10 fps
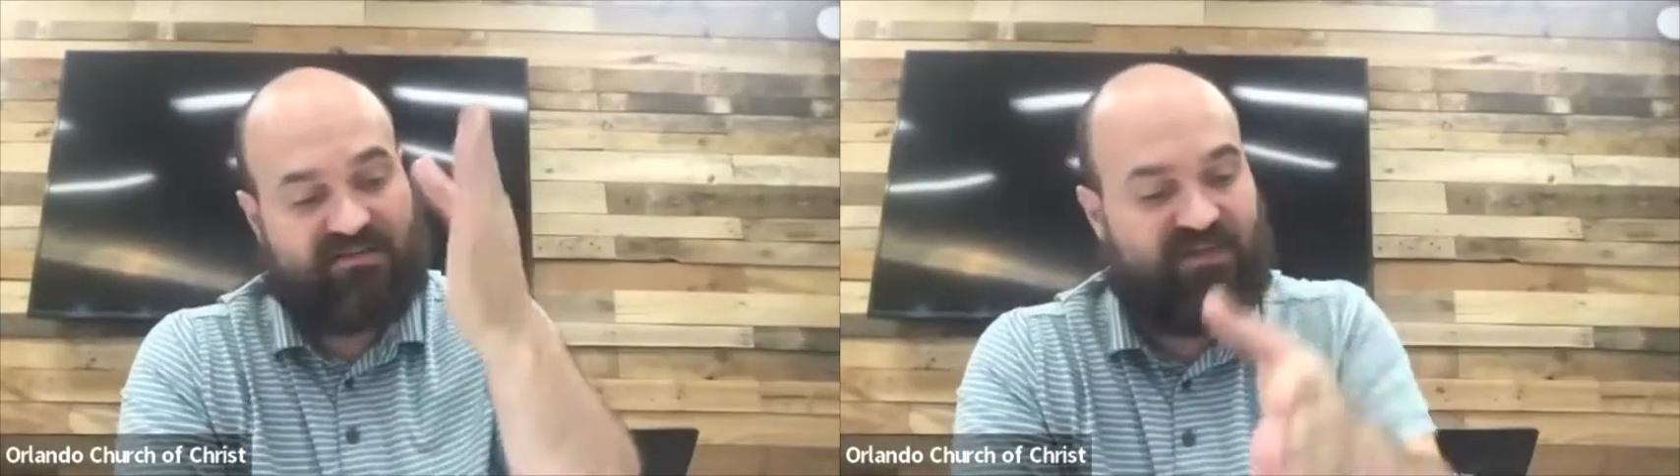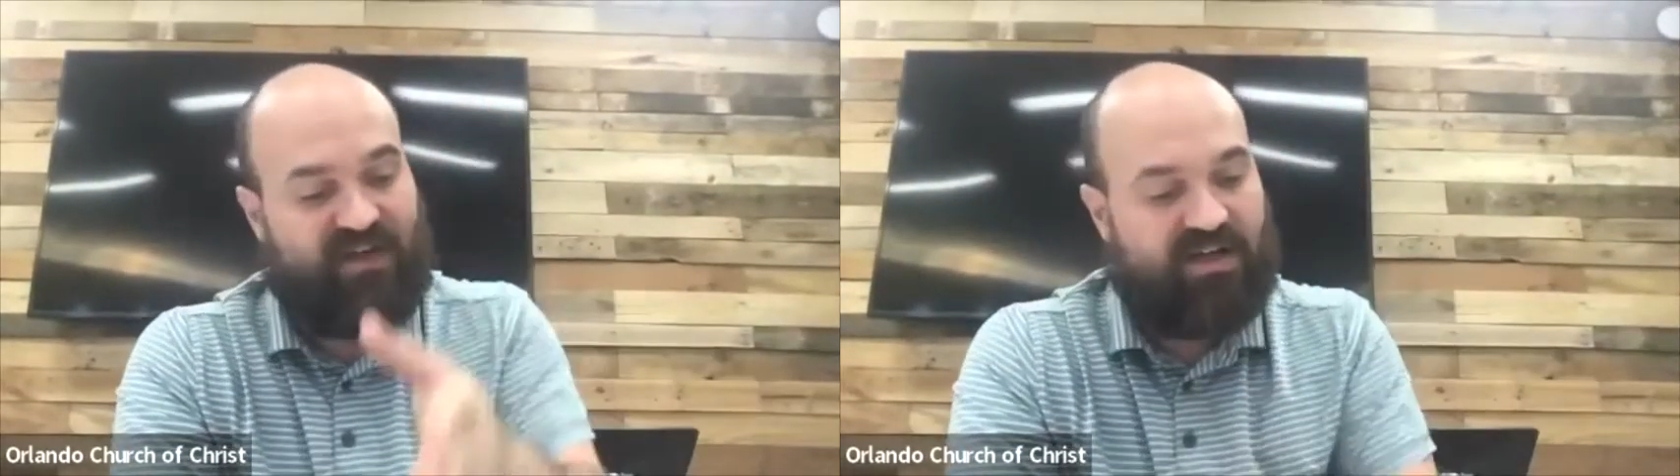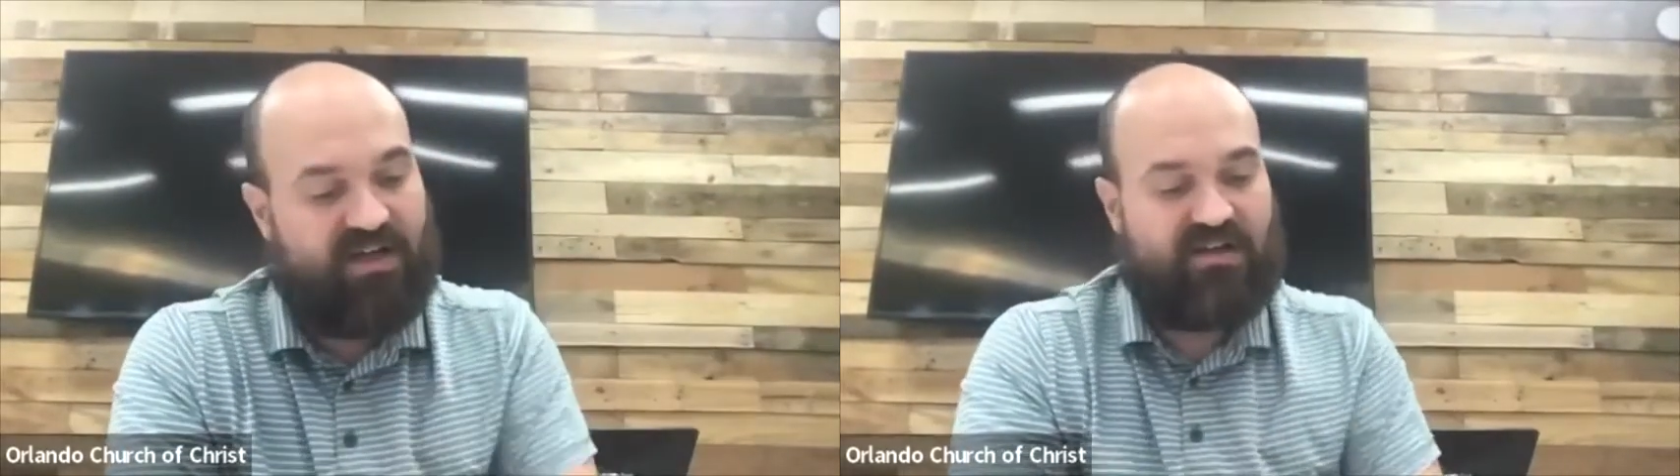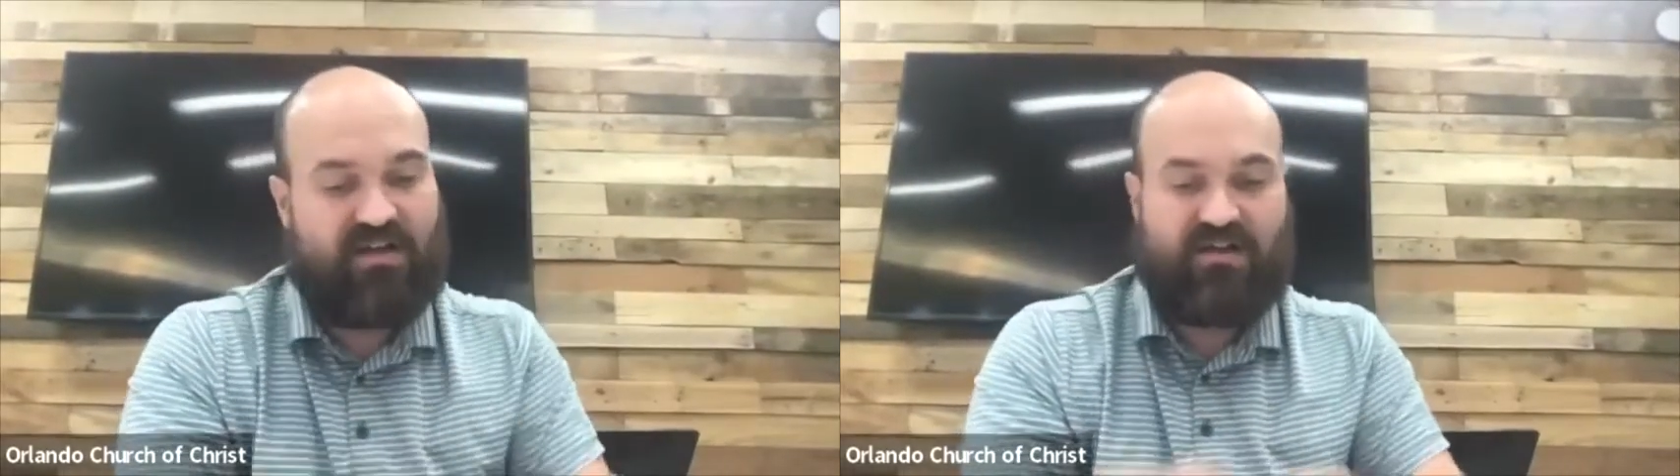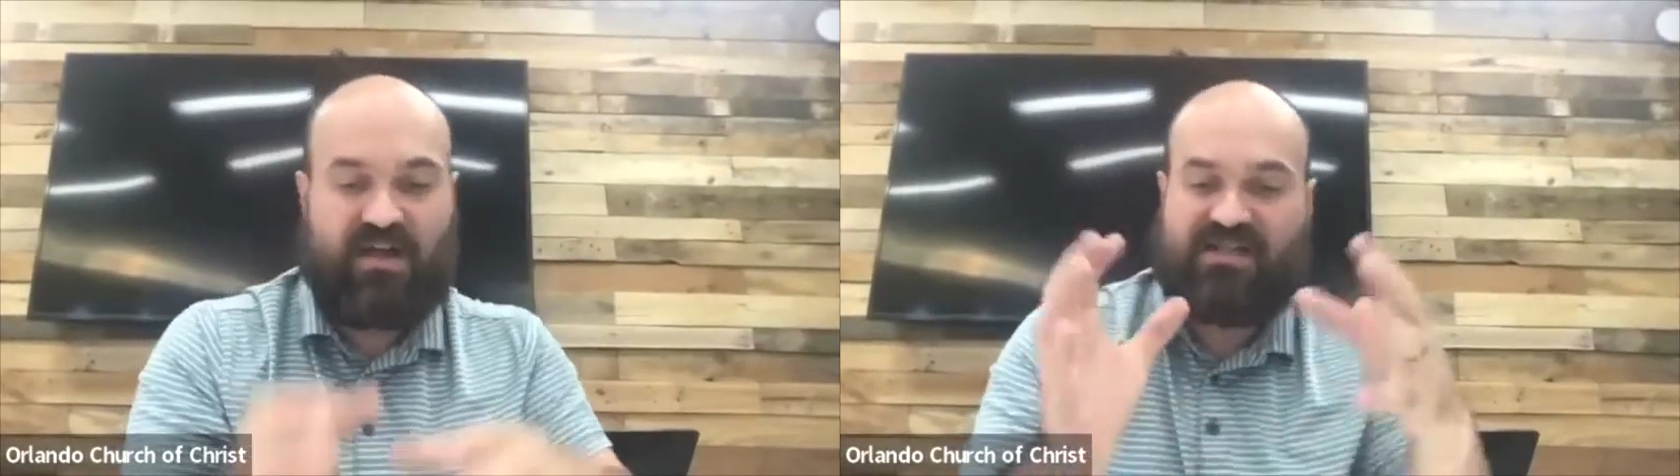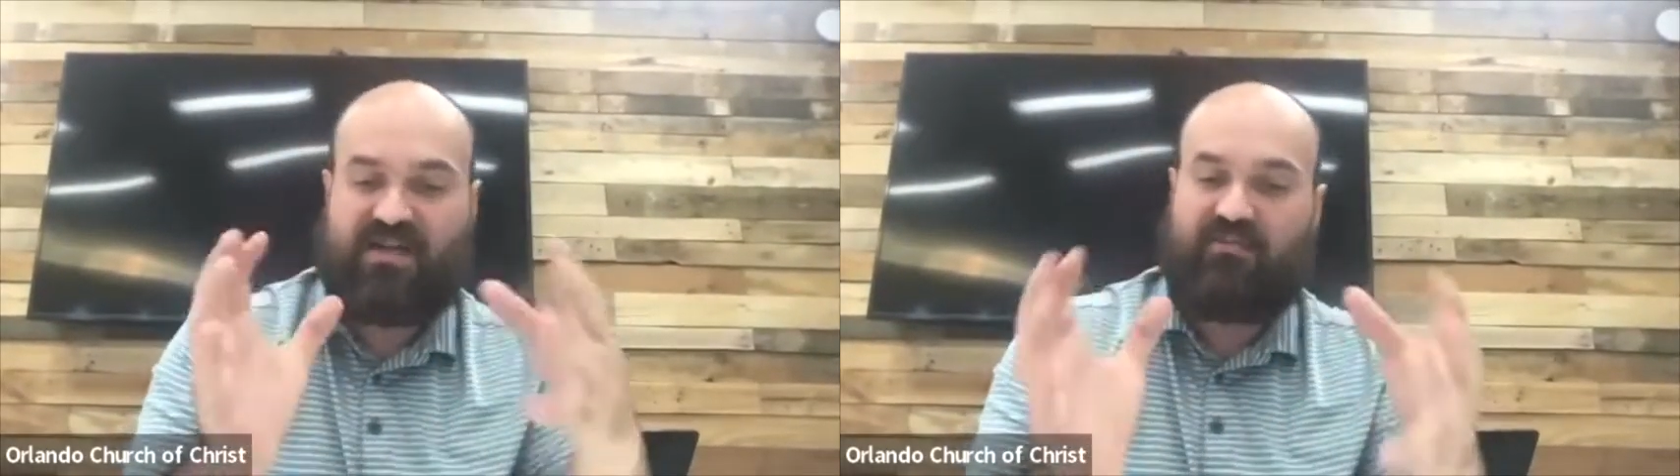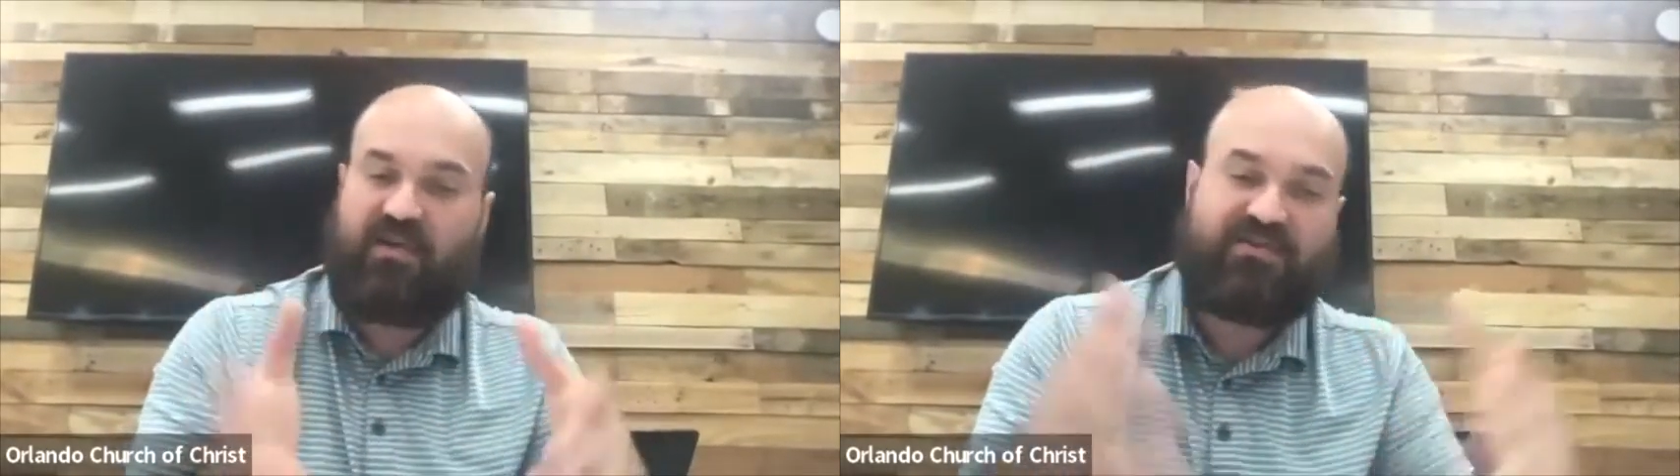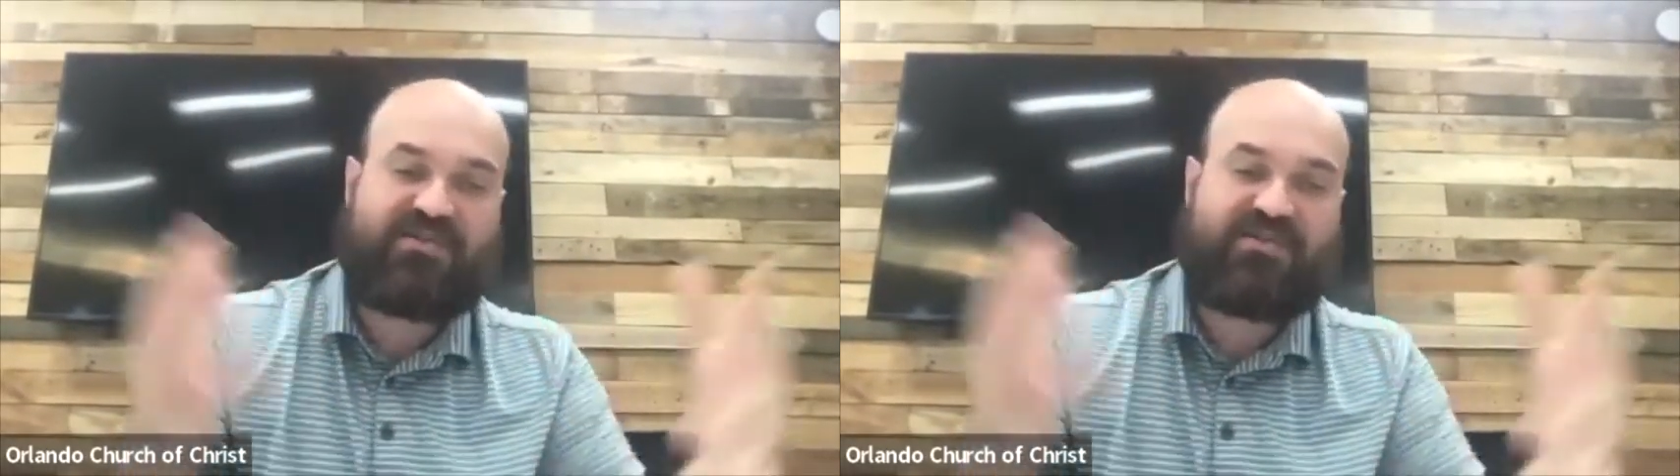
flooded and they say, well,